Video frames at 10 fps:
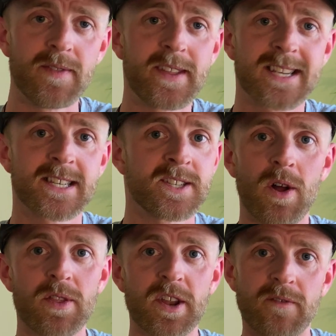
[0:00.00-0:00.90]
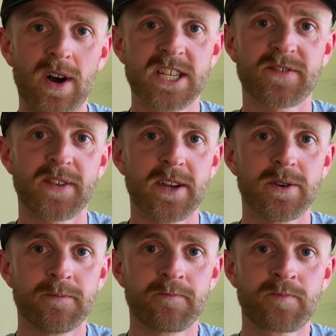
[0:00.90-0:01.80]
This is not the device for you.
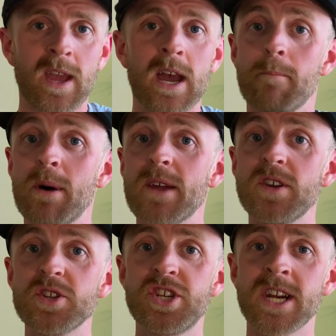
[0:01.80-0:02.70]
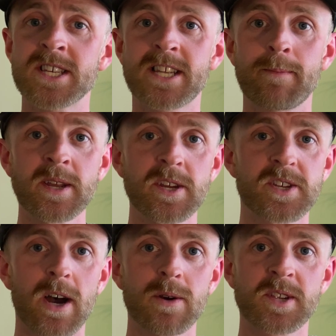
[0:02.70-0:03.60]
But if you're just dipping your
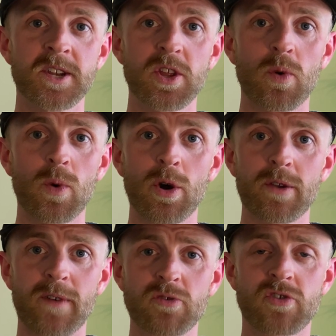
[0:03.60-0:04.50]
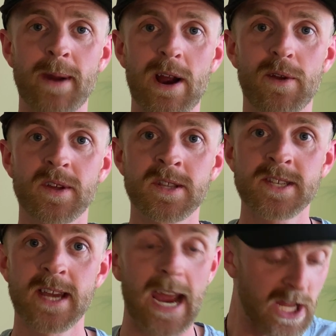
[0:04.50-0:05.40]
toes into the world of
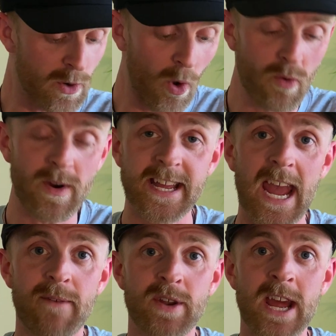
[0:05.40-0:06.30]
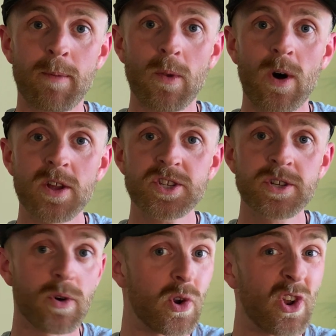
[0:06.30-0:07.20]
ultramarathons and you already have an Apple
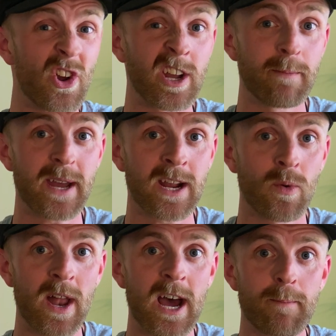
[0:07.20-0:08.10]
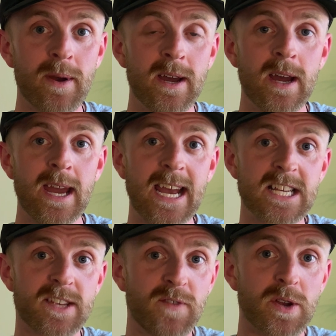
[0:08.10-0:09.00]
Watch or you're looking at picking one up,
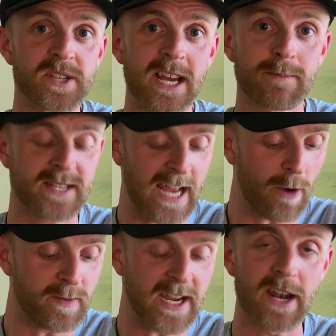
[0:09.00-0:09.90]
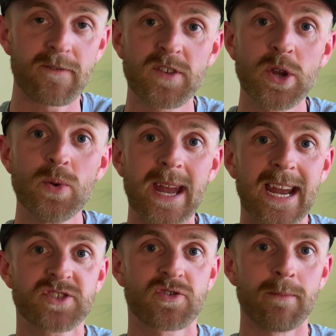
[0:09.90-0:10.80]
here's a few tips to help you get a few
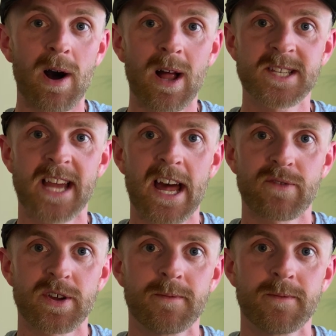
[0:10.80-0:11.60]
extra miles out of it.